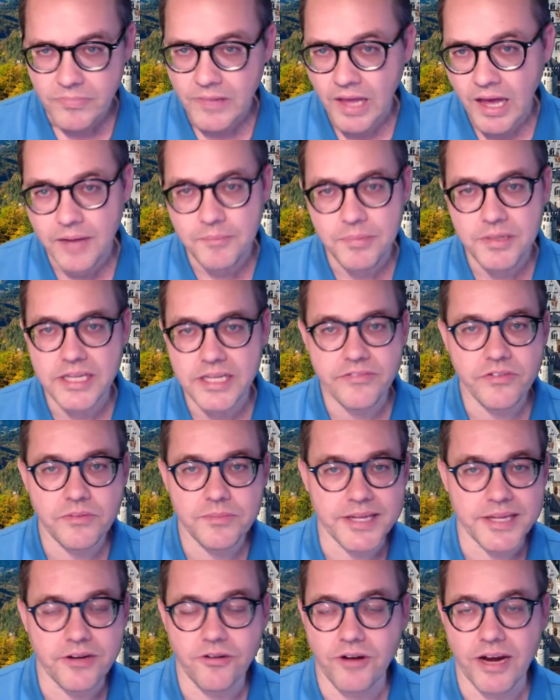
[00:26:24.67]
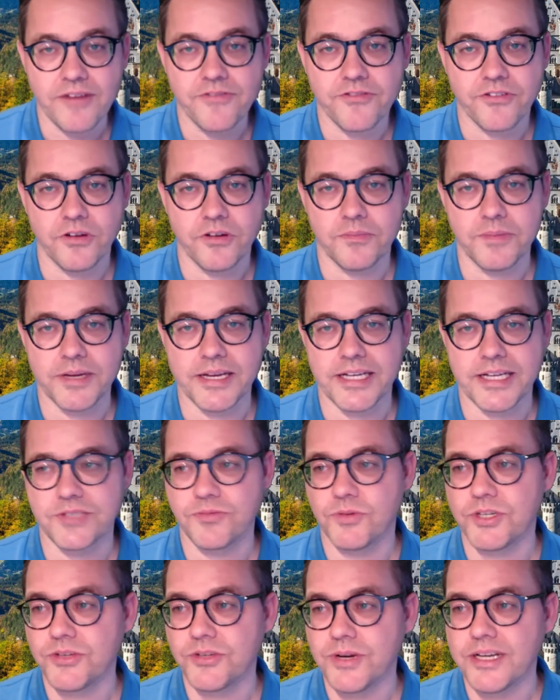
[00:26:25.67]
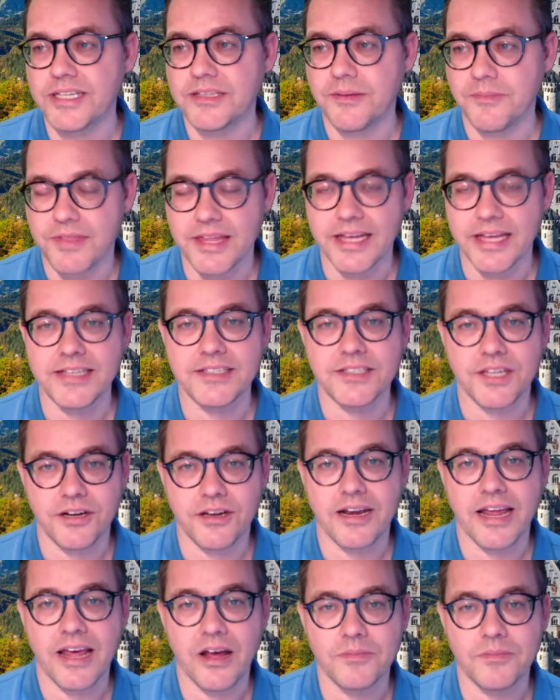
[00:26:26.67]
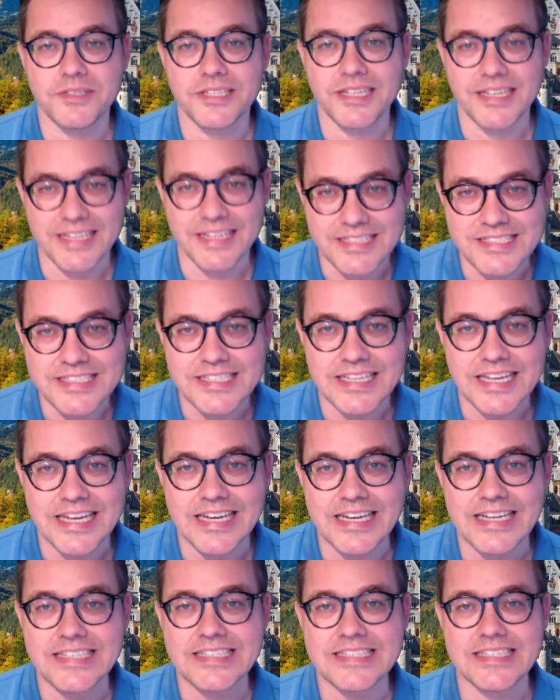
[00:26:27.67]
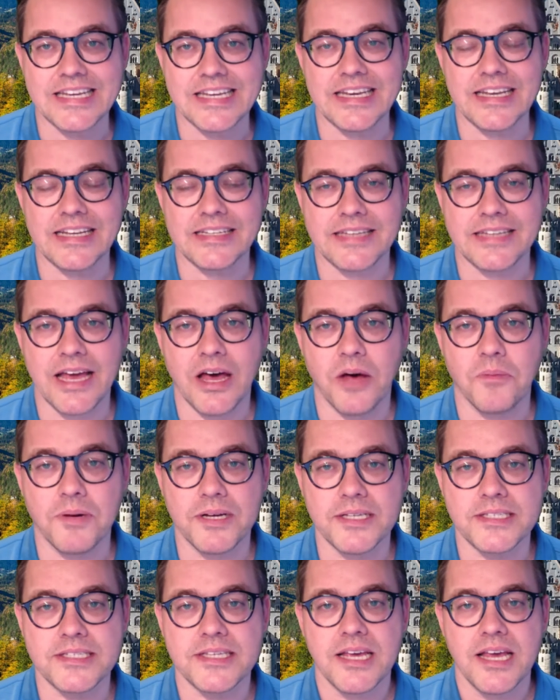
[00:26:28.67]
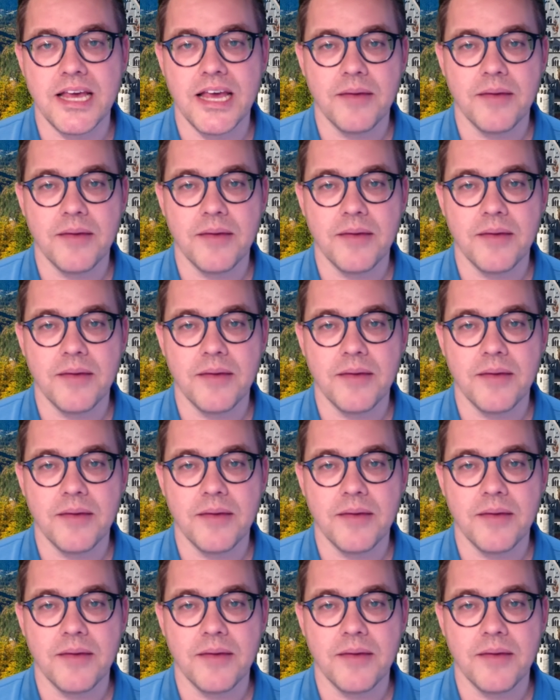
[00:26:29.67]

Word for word: unbelievably grateful, because we're doing some things that are going to help to insulate us and to help us